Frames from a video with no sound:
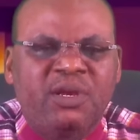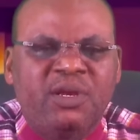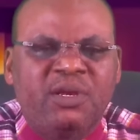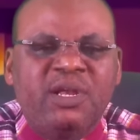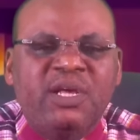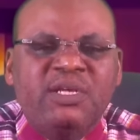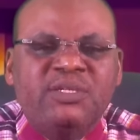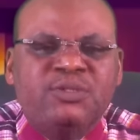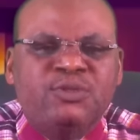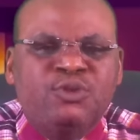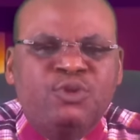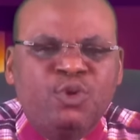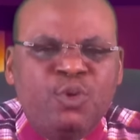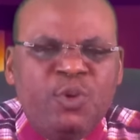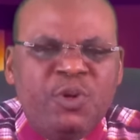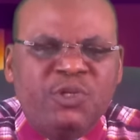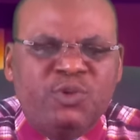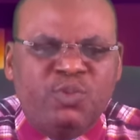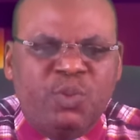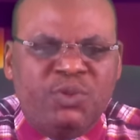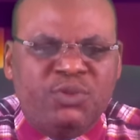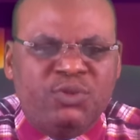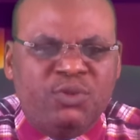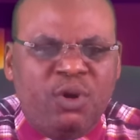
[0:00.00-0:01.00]
Let's do
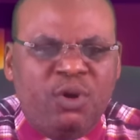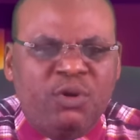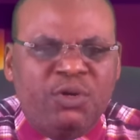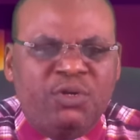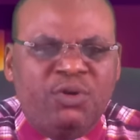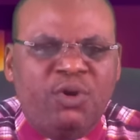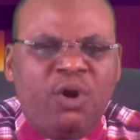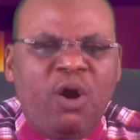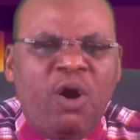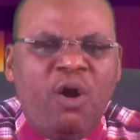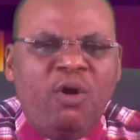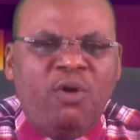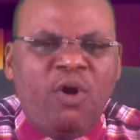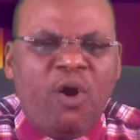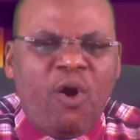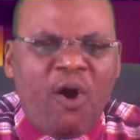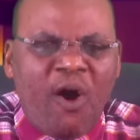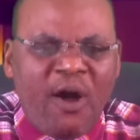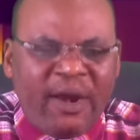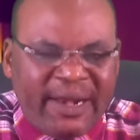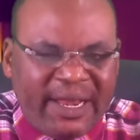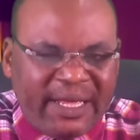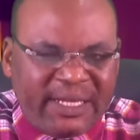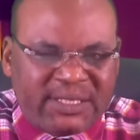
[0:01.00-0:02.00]
it in
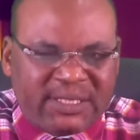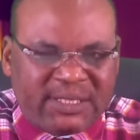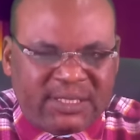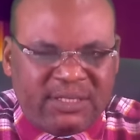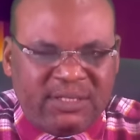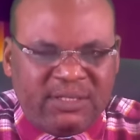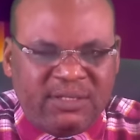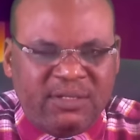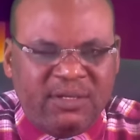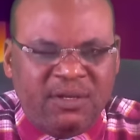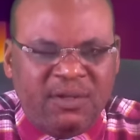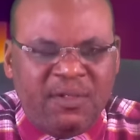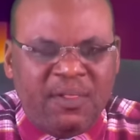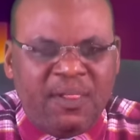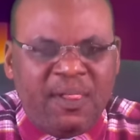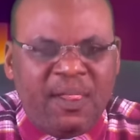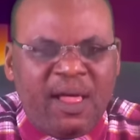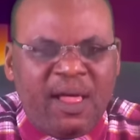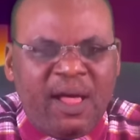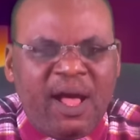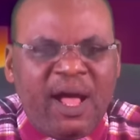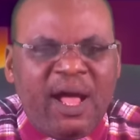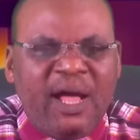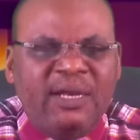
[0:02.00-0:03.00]
all honesty
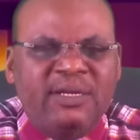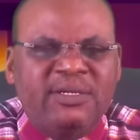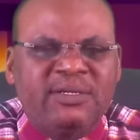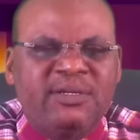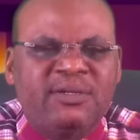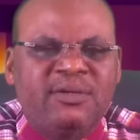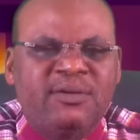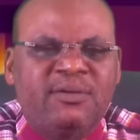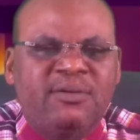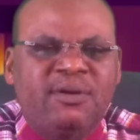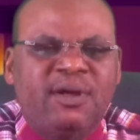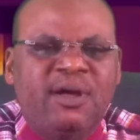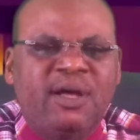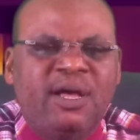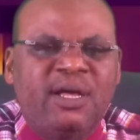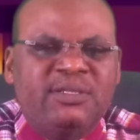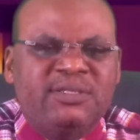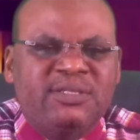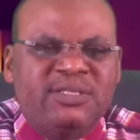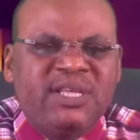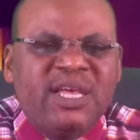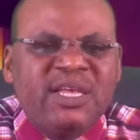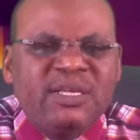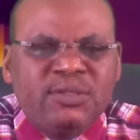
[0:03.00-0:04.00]
and
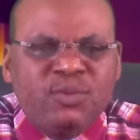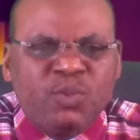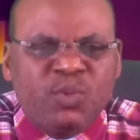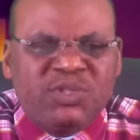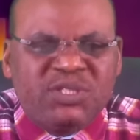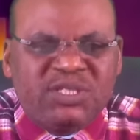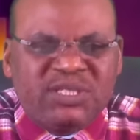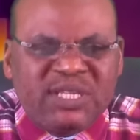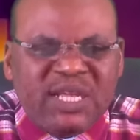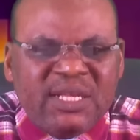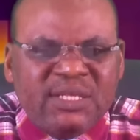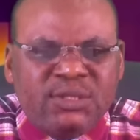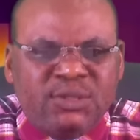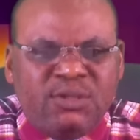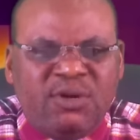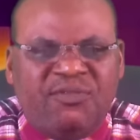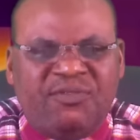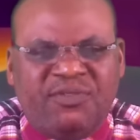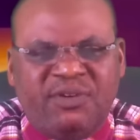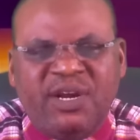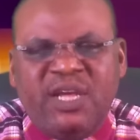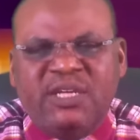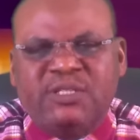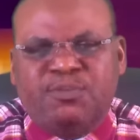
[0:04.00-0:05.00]
with sense
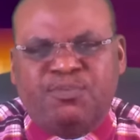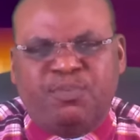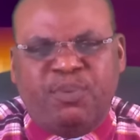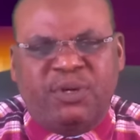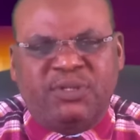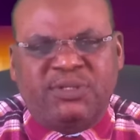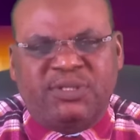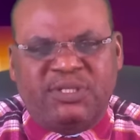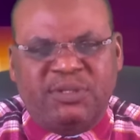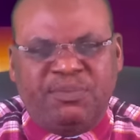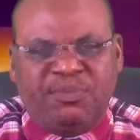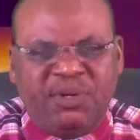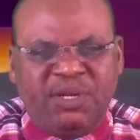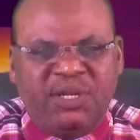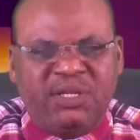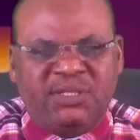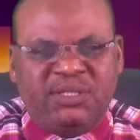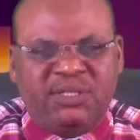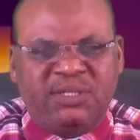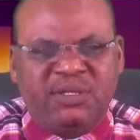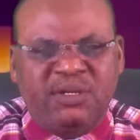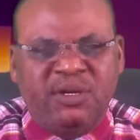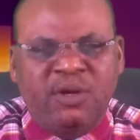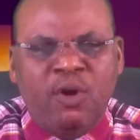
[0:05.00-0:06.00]
of
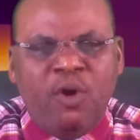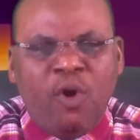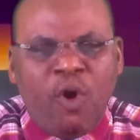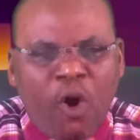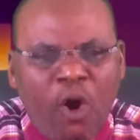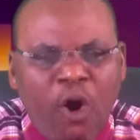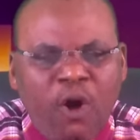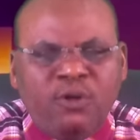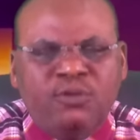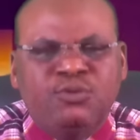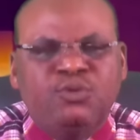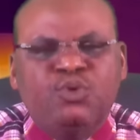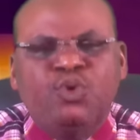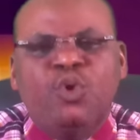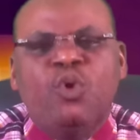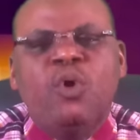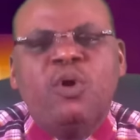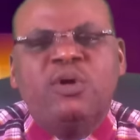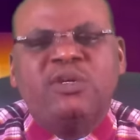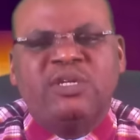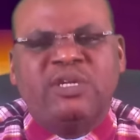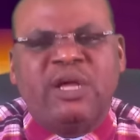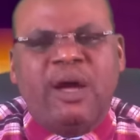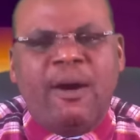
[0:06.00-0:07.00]
responsibility unto
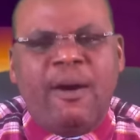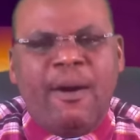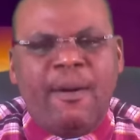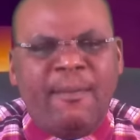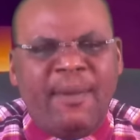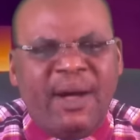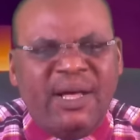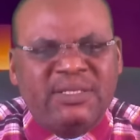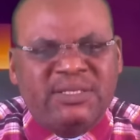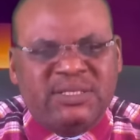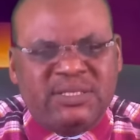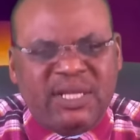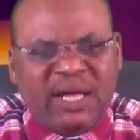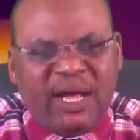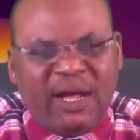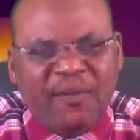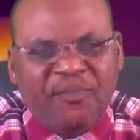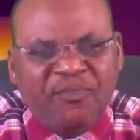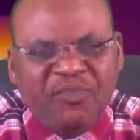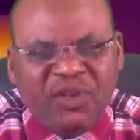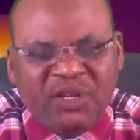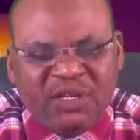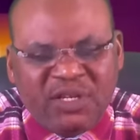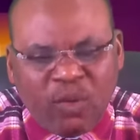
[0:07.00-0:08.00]
our master,
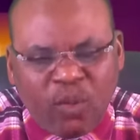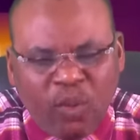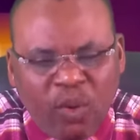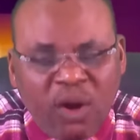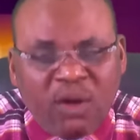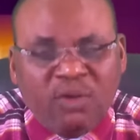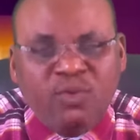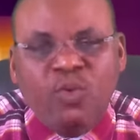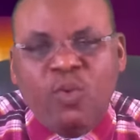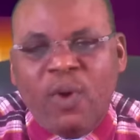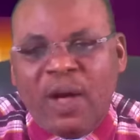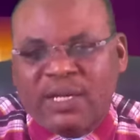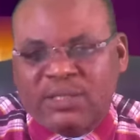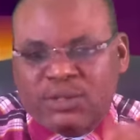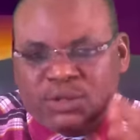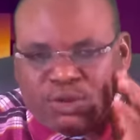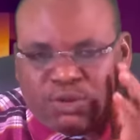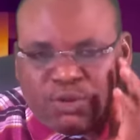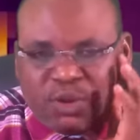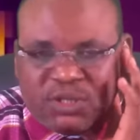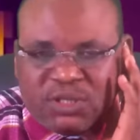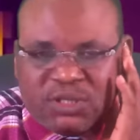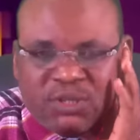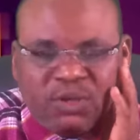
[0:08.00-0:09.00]
the one who has
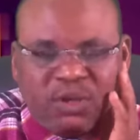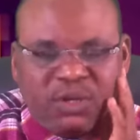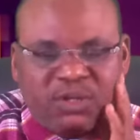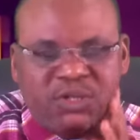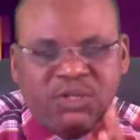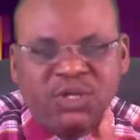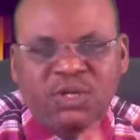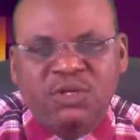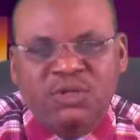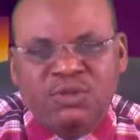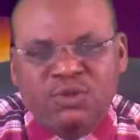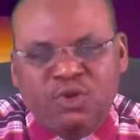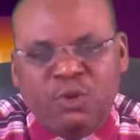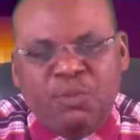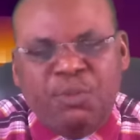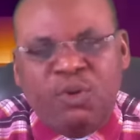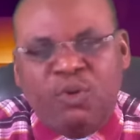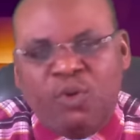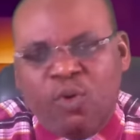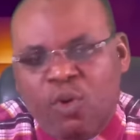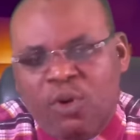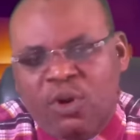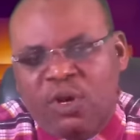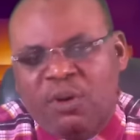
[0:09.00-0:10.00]
chosen us to be
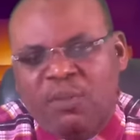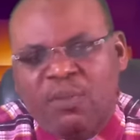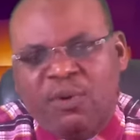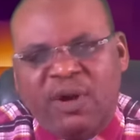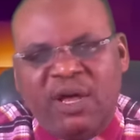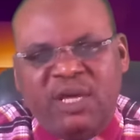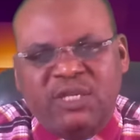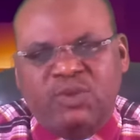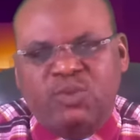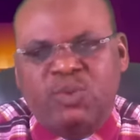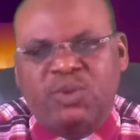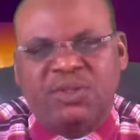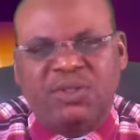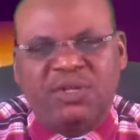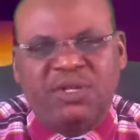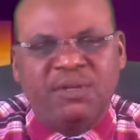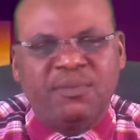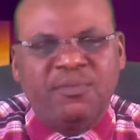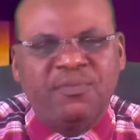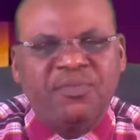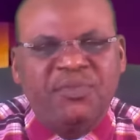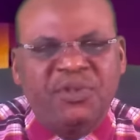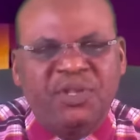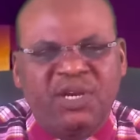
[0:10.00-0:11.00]
co-laborers with
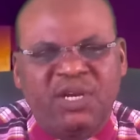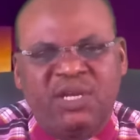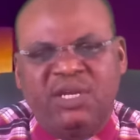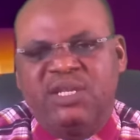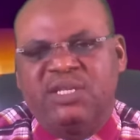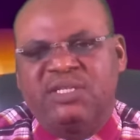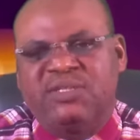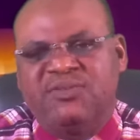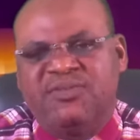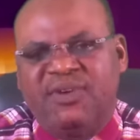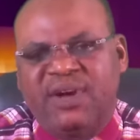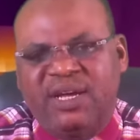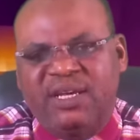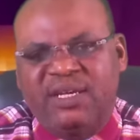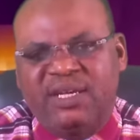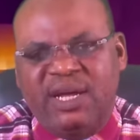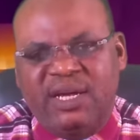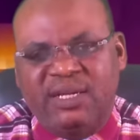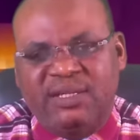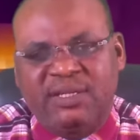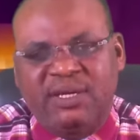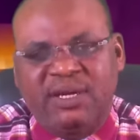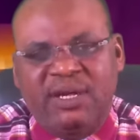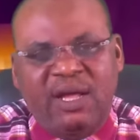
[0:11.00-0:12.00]
him in his
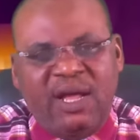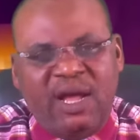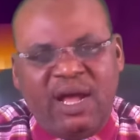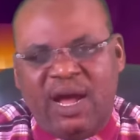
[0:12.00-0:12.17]
vineyard.